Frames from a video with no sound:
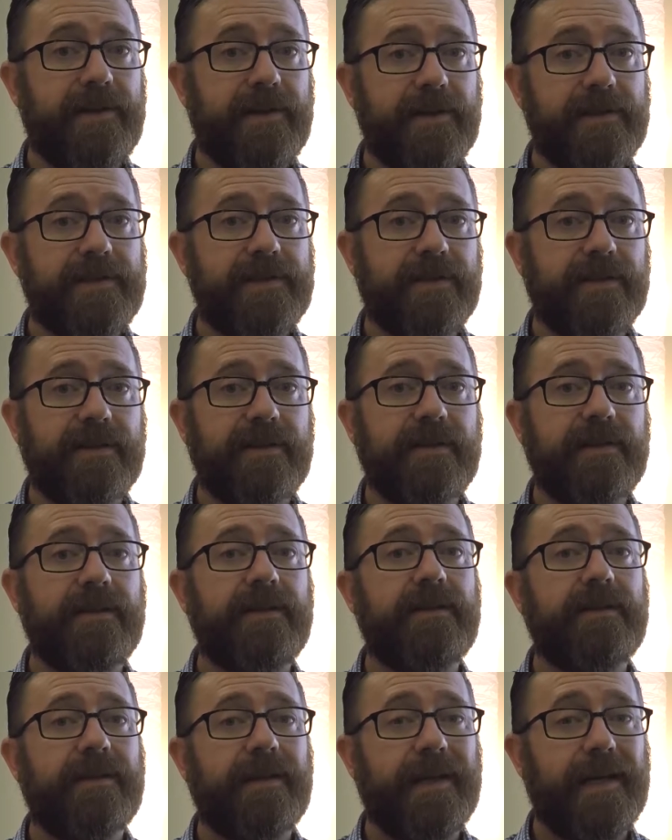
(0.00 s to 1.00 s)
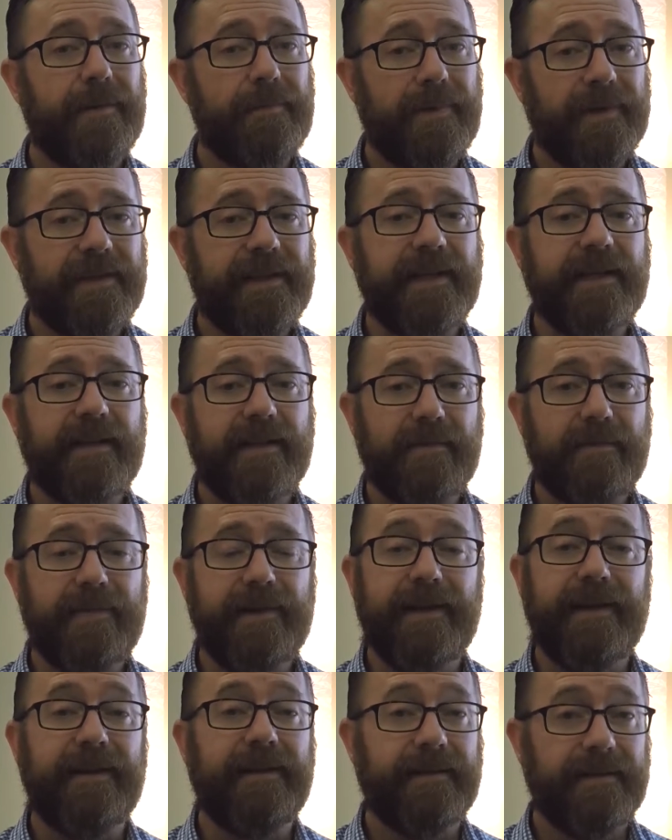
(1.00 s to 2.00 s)
nurtured, empathy can
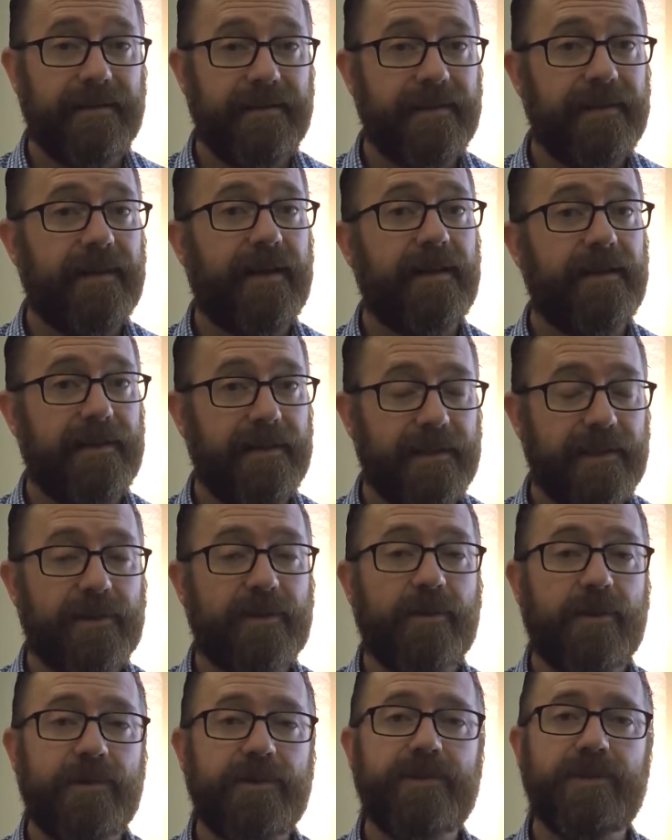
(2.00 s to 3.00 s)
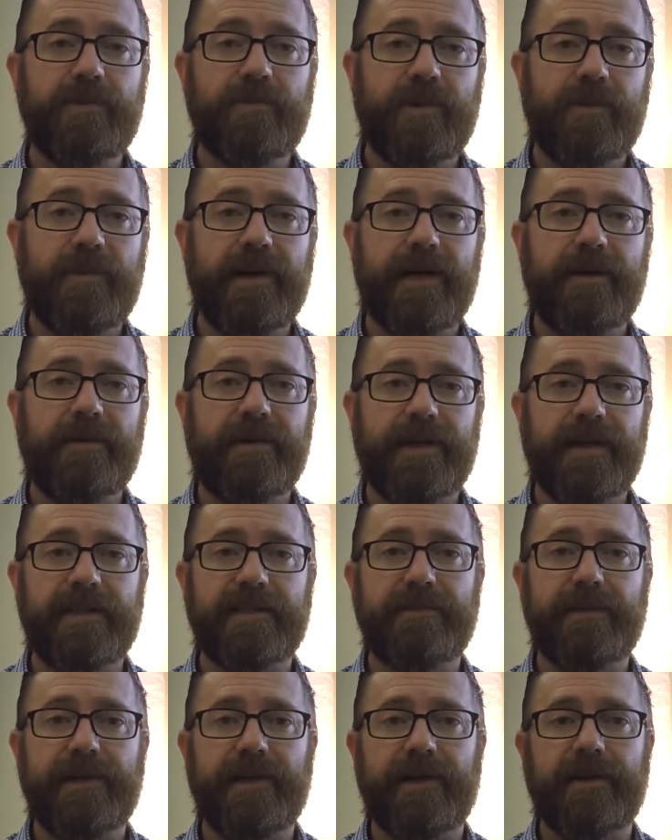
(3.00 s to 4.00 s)
be a literal superpower,
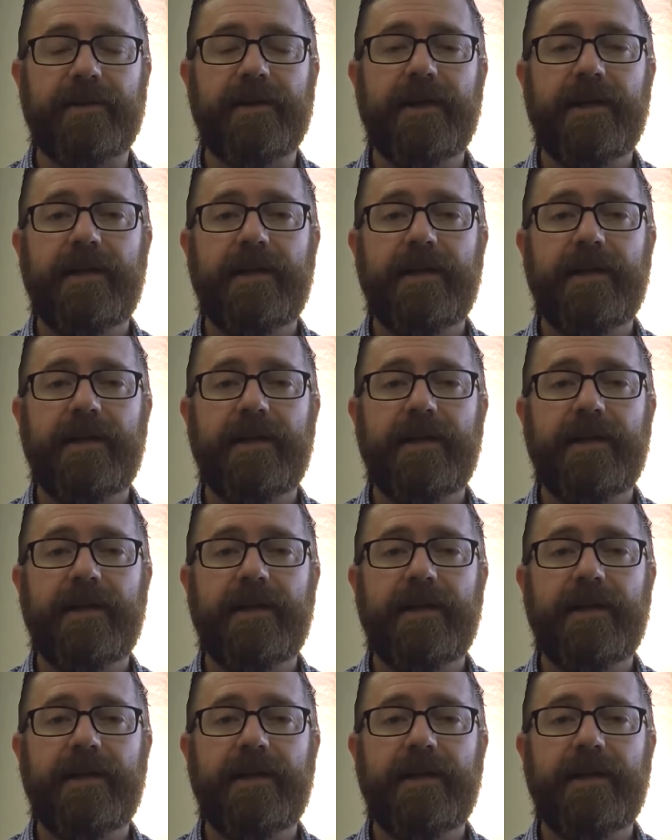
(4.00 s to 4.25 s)
as we know.